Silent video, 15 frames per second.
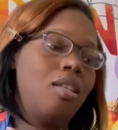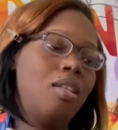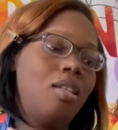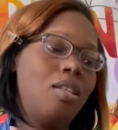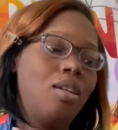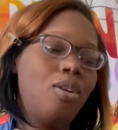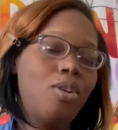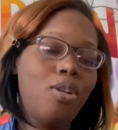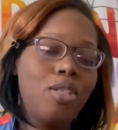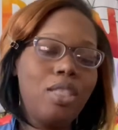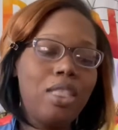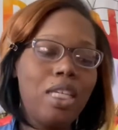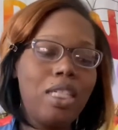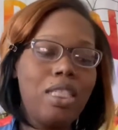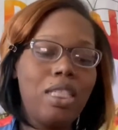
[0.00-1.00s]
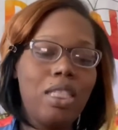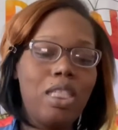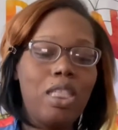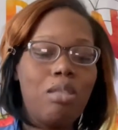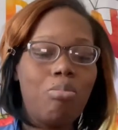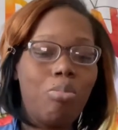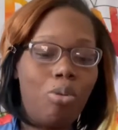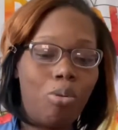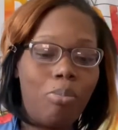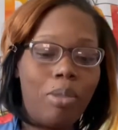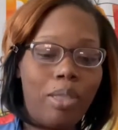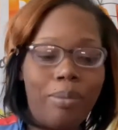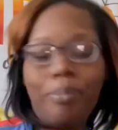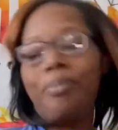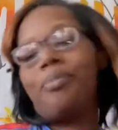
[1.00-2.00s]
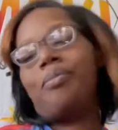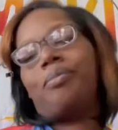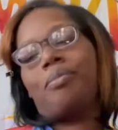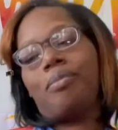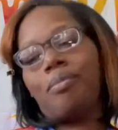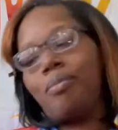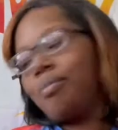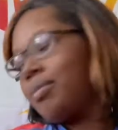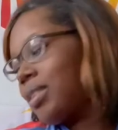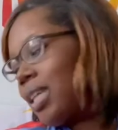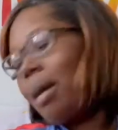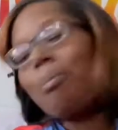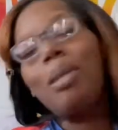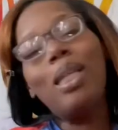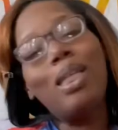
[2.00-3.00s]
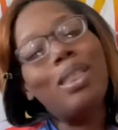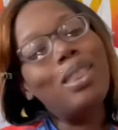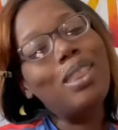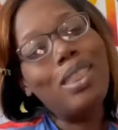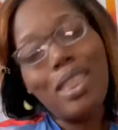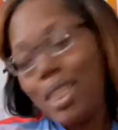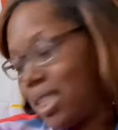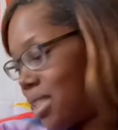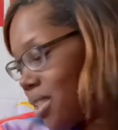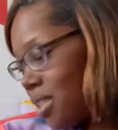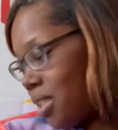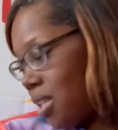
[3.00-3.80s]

the girls section is booming. I'm a little jealous.